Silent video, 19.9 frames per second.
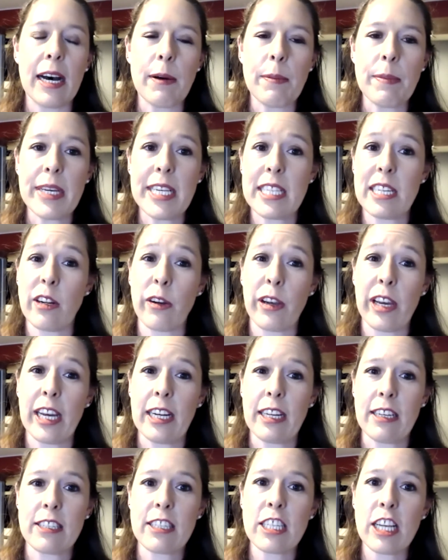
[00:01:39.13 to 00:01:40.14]
Is it okay
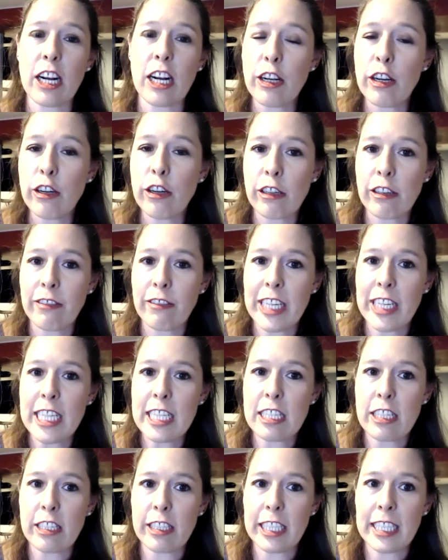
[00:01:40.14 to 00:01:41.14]
to start Ocrevus
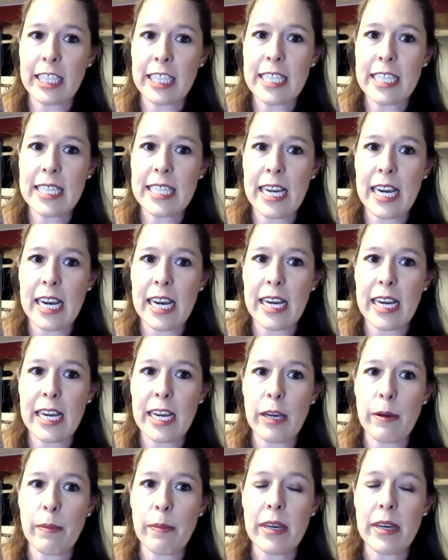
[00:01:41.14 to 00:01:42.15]
during this
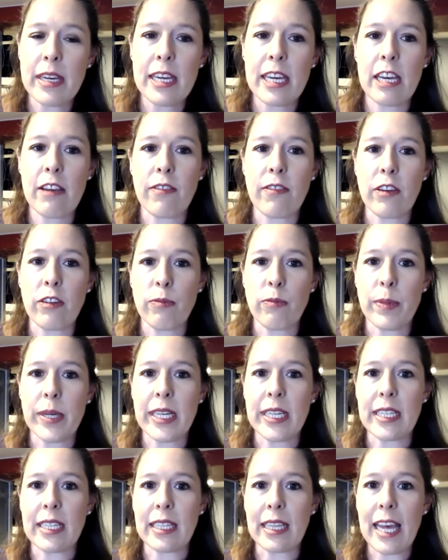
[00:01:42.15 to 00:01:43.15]
time? If you've been
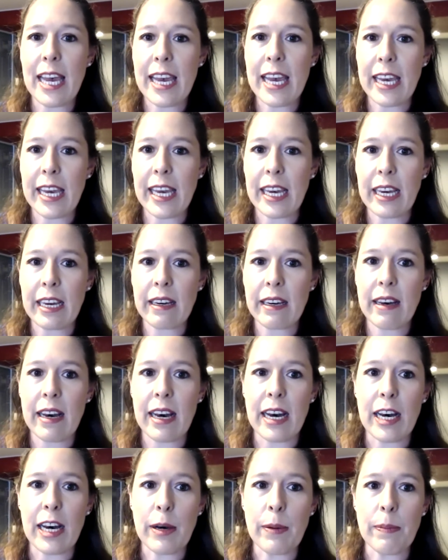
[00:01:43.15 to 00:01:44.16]
delaying,
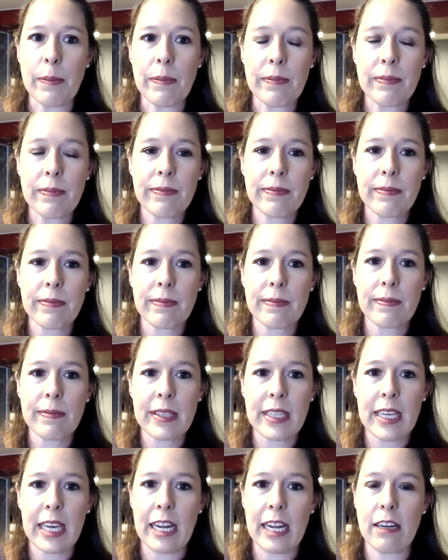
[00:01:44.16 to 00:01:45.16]

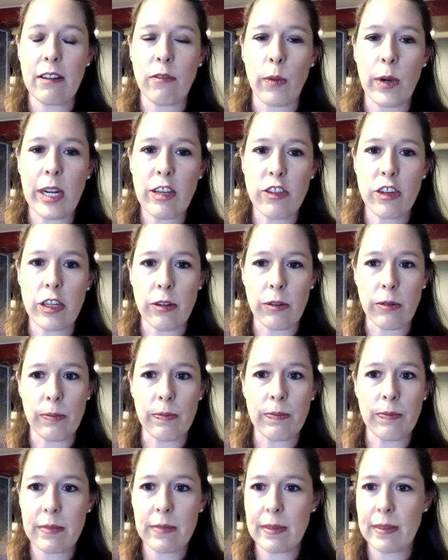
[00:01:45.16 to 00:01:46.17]
kind of when should you
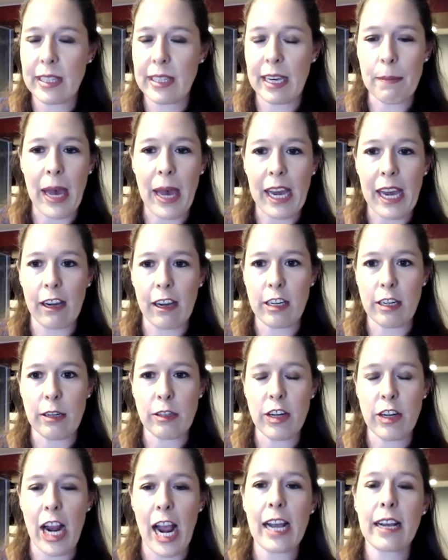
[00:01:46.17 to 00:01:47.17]
get back on your
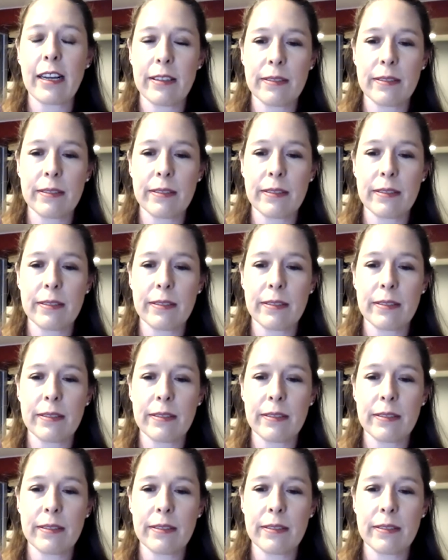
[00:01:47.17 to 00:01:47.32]
track?